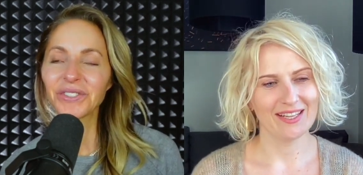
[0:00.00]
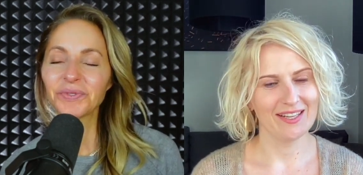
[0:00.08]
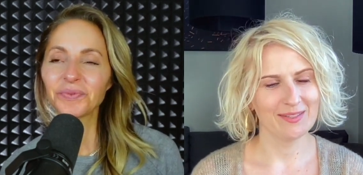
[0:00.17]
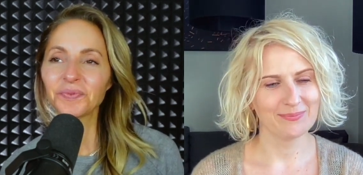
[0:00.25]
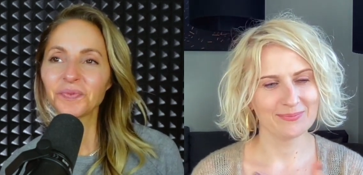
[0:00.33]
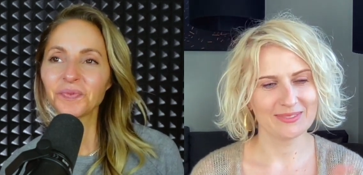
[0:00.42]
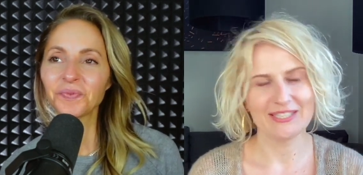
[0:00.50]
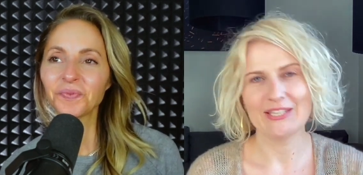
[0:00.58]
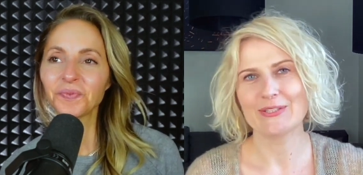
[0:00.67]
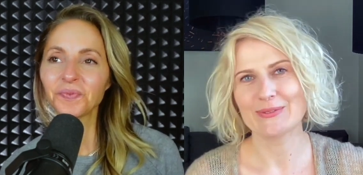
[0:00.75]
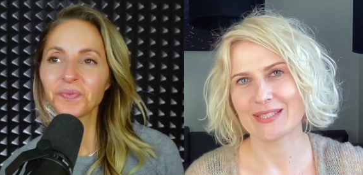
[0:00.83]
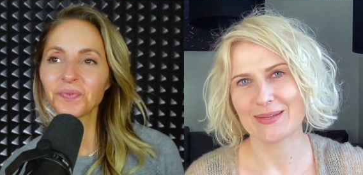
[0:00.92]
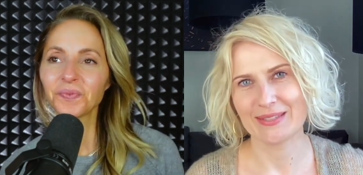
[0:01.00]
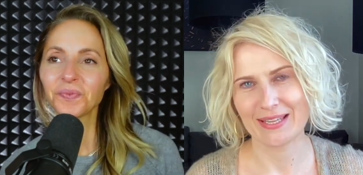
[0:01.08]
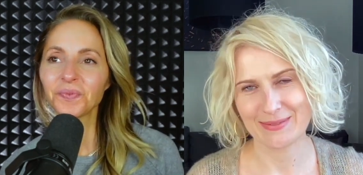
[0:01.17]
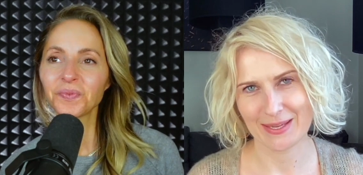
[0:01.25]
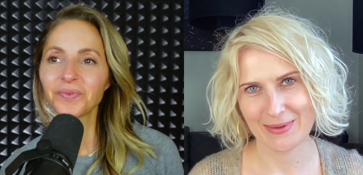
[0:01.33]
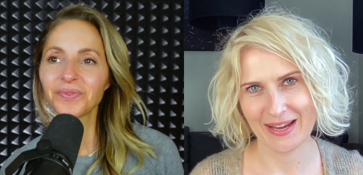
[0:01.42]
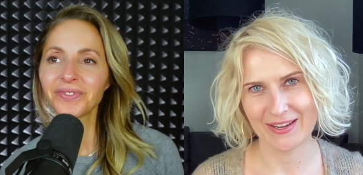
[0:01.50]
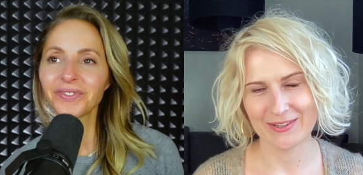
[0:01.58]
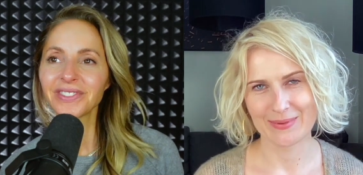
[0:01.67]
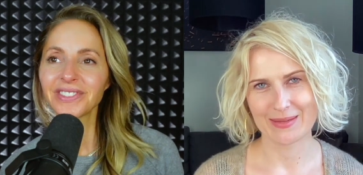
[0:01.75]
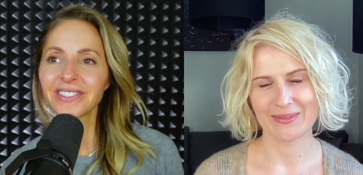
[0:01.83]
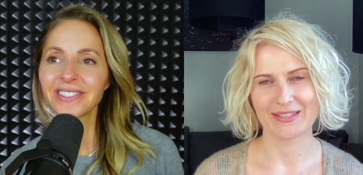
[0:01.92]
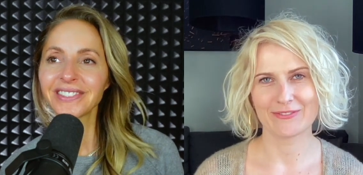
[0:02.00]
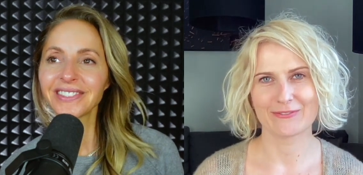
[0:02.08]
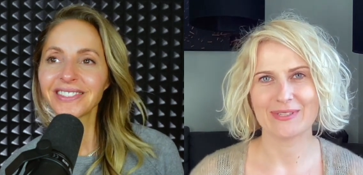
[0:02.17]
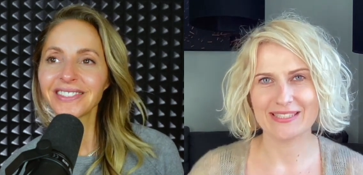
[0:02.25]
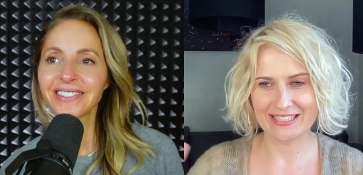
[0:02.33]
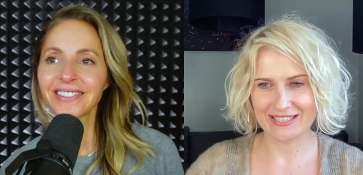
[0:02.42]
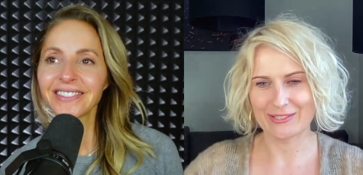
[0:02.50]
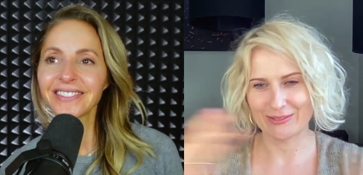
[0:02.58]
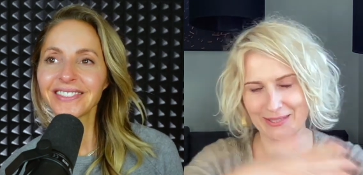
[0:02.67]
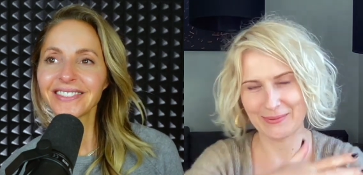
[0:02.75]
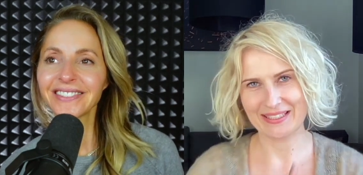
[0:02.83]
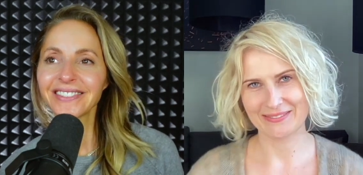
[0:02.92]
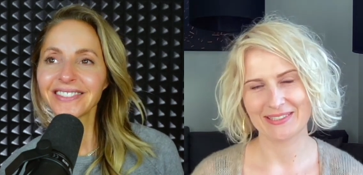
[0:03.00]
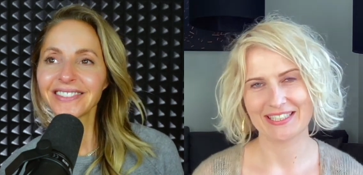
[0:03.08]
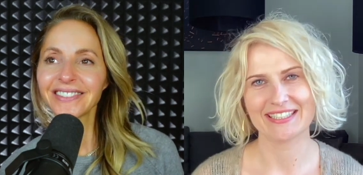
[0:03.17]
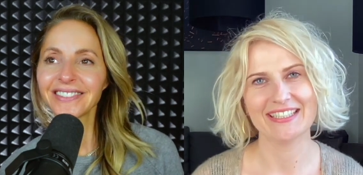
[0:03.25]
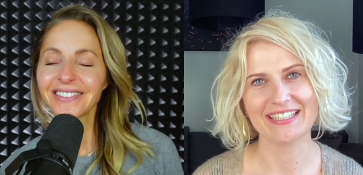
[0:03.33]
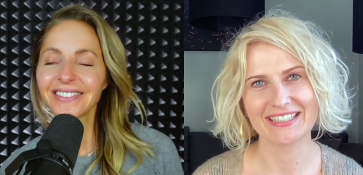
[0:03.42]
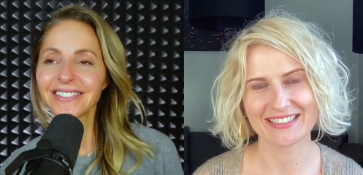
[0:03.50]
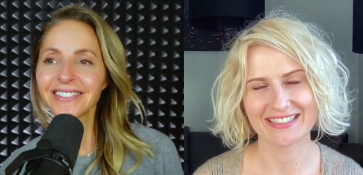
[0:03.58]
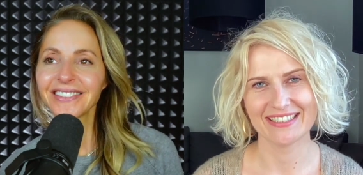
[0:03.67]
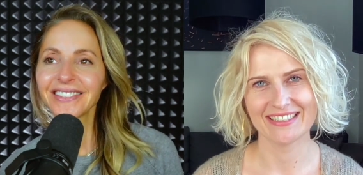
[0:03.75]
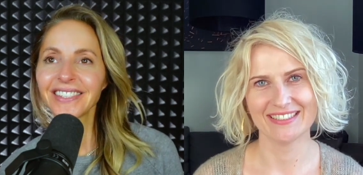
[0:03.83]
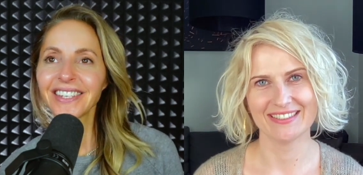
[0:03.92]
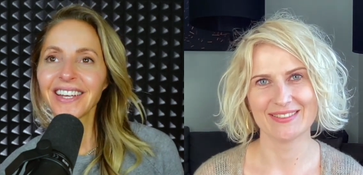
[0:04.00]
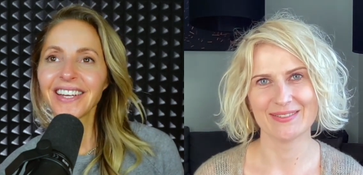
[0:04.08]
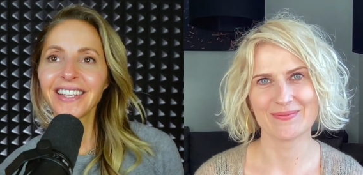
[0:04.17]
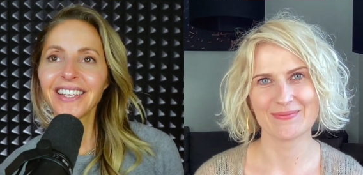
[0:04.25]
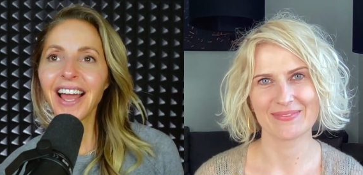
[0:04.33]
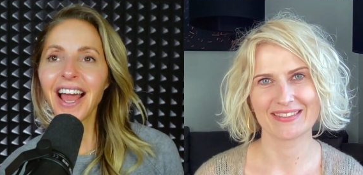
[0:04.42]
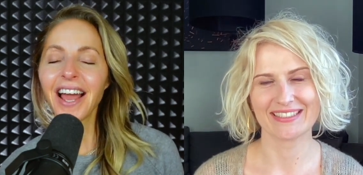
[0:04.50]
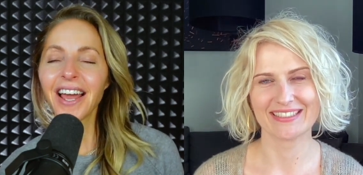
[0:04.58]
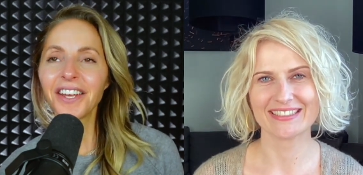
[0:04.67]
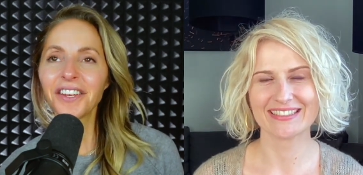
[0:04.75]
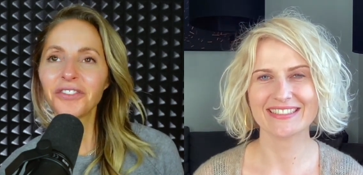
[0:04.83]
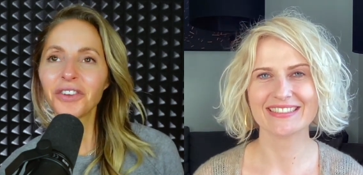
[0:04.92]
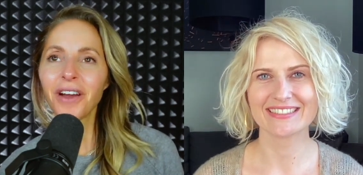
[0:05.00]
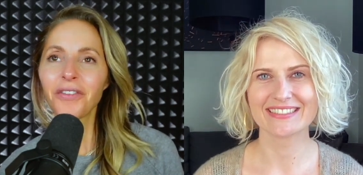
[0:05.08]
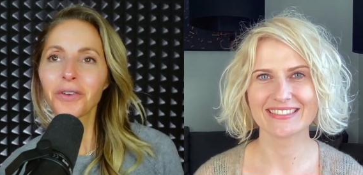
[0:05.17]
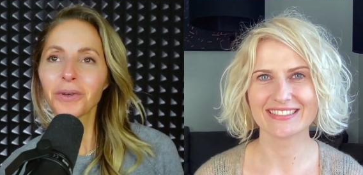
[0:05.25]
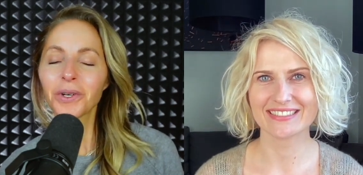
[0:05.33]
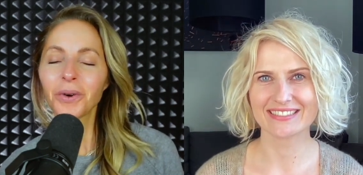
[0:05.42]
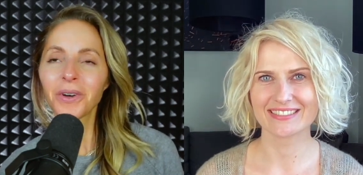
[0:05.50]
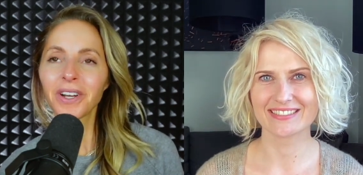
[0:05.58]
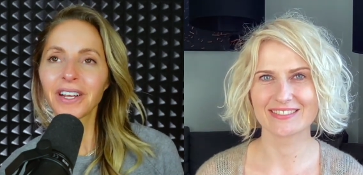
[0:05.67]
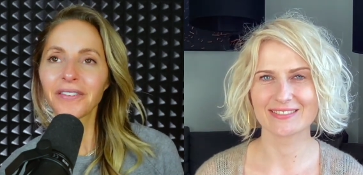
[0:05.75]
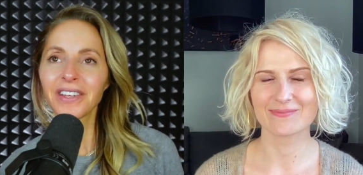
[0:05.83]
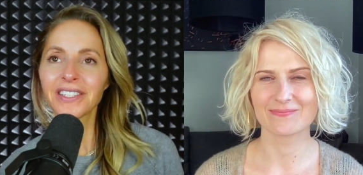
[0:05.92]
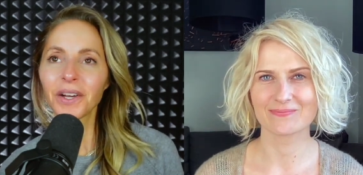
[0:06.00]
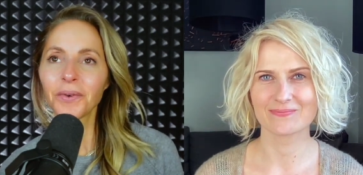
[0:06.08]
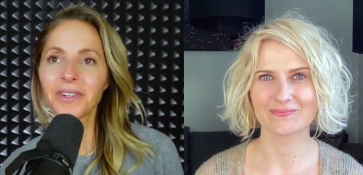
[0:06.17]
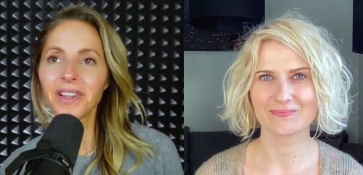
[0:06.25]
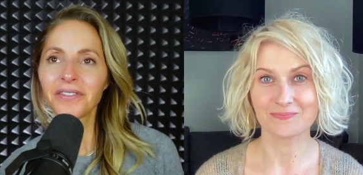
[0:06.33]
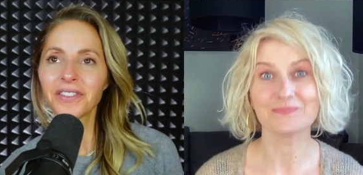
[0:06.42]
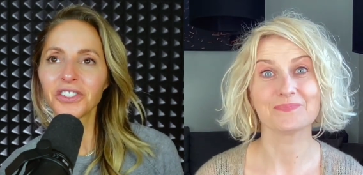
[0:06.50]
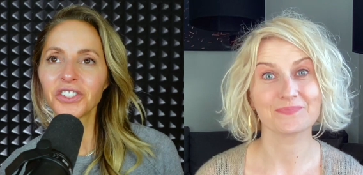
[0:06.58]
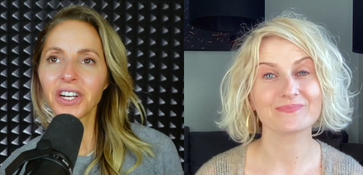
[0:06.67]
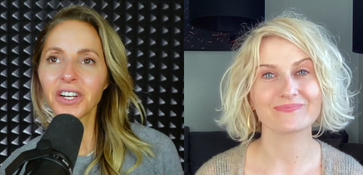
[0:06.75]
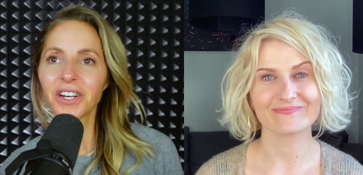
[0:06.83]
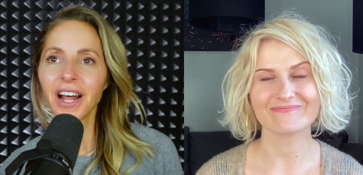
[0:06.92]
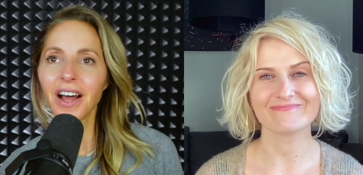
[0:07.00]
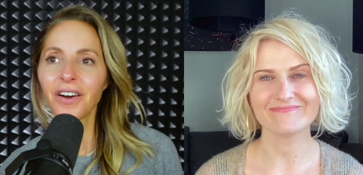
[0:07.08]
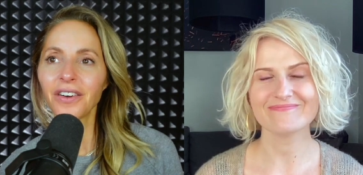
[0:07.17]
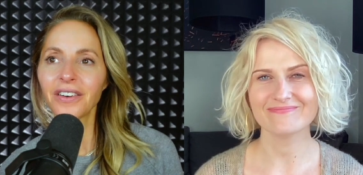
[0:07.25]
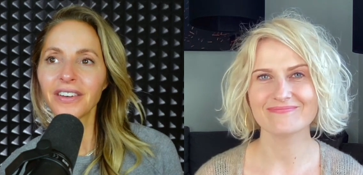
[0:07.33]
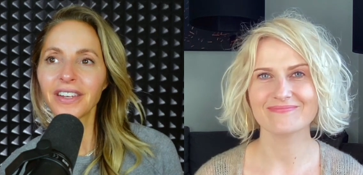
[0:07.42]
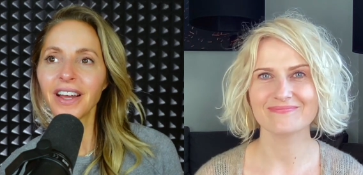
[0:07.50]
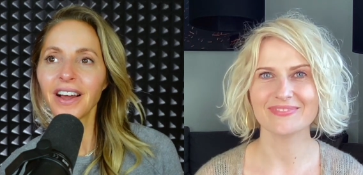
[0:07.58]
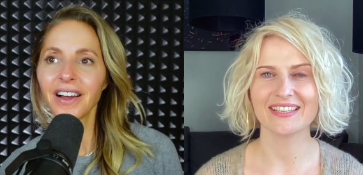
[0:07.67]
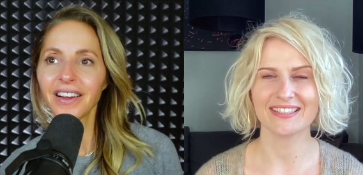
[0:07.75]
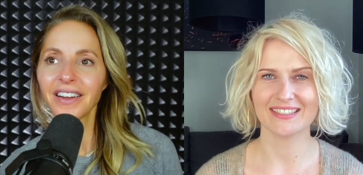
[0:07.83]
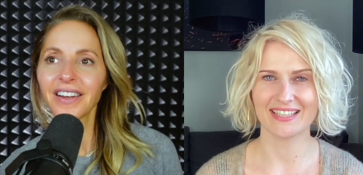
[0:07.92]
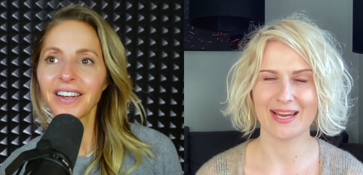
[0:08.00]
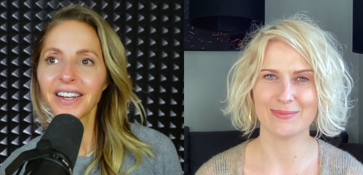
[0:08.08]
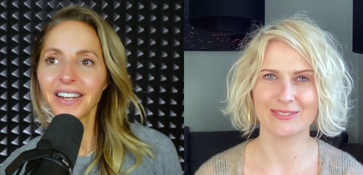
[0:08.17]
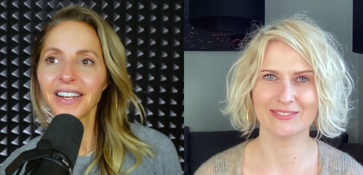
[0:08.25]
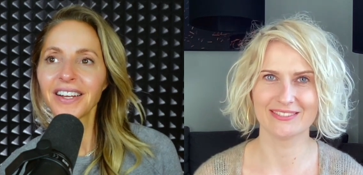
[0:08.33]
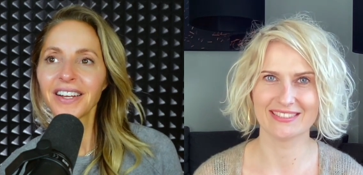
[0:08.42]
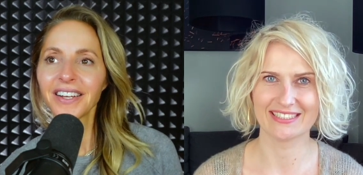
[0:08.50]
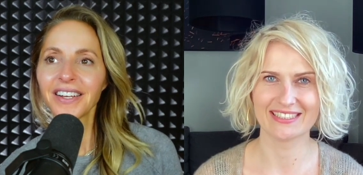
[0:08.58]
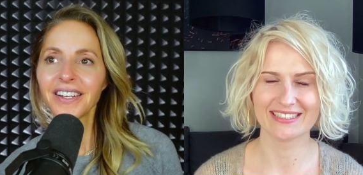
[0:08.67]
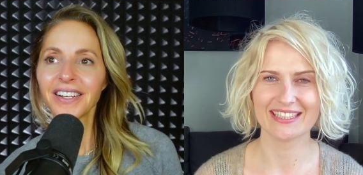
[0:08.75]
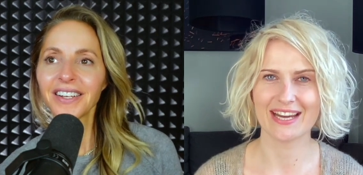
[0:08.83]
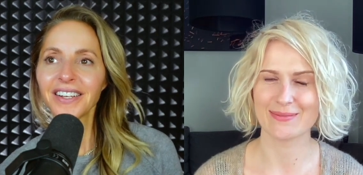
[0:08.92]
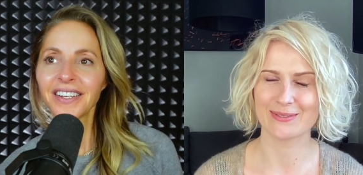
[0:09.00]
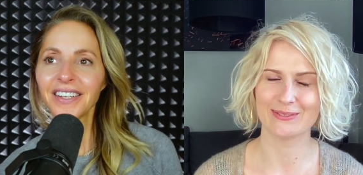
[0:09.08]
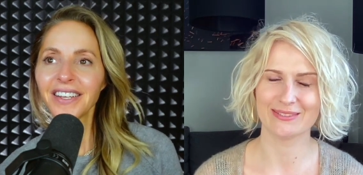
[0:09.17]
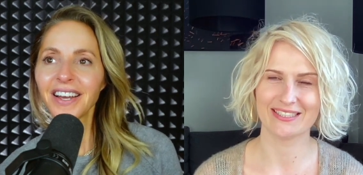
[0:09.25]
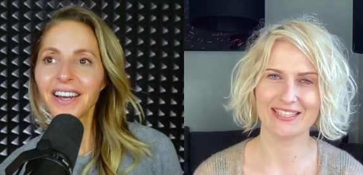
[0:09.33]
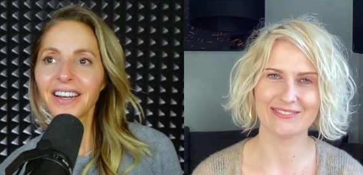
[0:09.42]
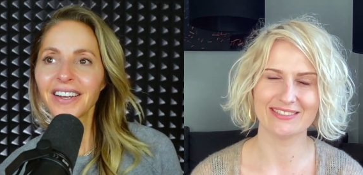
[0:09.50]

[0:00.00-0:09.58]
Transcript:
Speaker 1: um, see you something somehow, maybe in 3D so that we, we can hug.
Speaker 2: Uh, yeah. And if you have the recording of this, I would love to share it out. Yeah. Yeah,
Speaker 1: absolutely. Absolutely. Yeah.